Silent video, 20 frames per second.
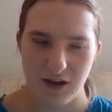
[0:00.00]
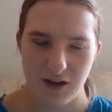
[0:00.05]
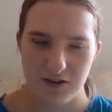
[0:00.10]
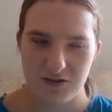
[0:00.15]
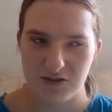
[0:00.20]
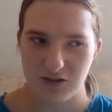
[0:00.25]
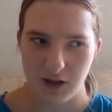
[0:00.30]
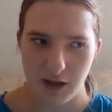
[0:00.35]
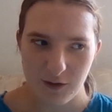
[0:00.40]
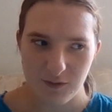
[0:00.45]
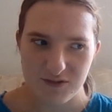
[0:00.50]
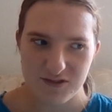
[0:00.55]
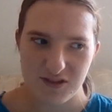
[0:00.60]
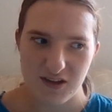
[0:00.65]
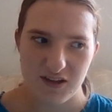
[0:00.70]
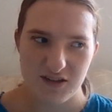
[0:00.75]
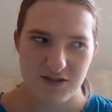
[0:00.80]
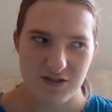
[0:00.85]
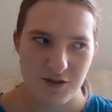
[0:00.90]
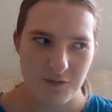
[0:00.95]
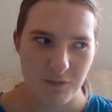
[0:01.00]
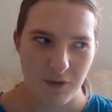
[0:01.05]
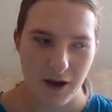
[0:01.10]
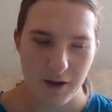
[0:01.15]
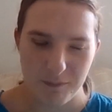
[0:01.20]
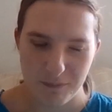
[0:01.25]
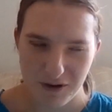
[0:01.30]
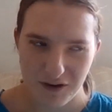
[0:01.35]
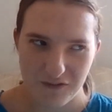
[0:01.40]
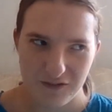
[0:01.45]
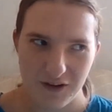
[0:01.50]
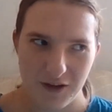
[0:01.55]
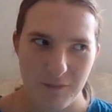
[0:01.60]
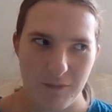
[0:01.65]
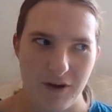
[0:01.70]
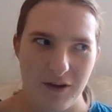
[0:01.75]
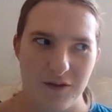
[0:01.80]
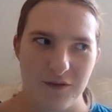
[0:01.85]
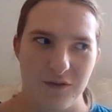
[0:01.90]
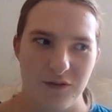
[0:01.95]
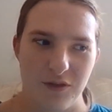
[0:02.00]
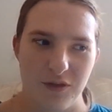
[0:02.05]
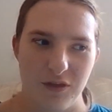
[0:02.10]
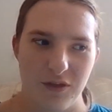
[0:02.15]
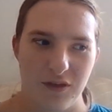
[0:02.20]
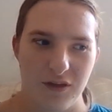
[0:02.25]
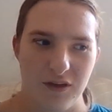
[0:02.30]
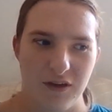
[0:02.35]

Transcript: Uh, July was also my birthday month.